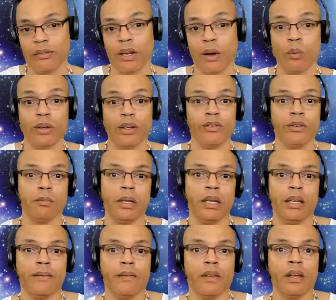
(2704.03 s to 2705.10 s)
I wanted to
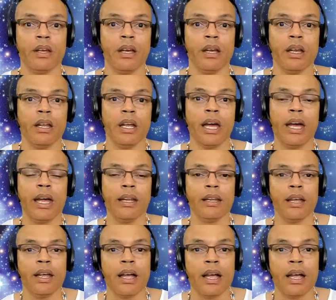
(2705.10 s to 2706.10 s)
meet, and